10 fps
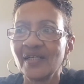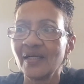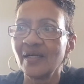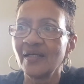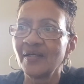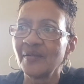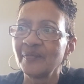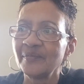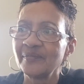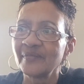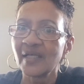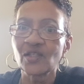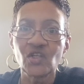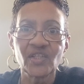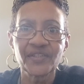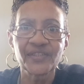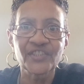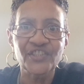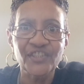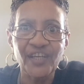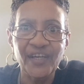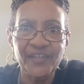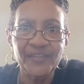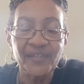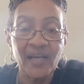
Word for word: Um, I called it a shed,